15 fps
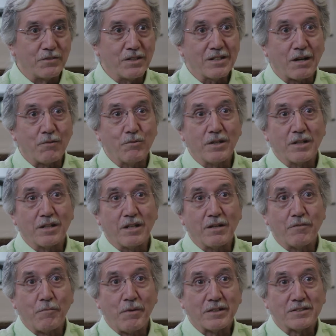thing I really
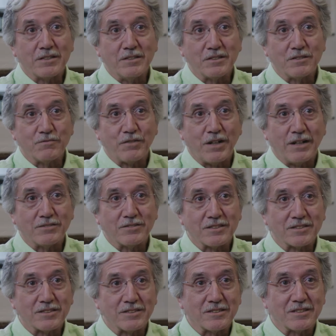love about teaching
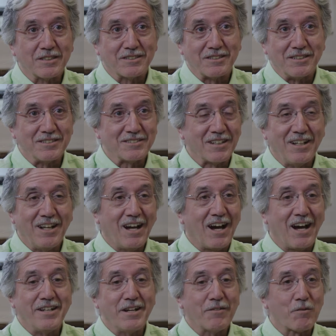566 is
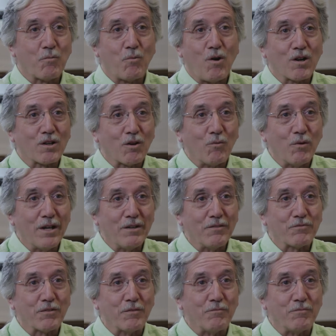I never walk away
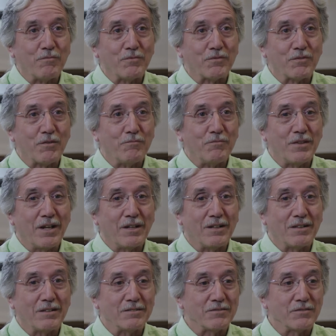from, from,
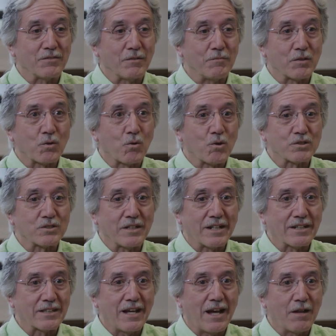uh, from a course
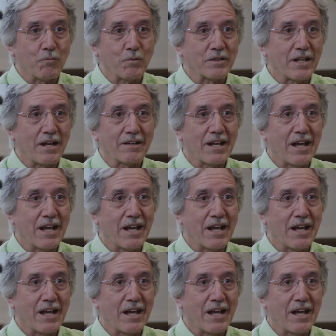like that without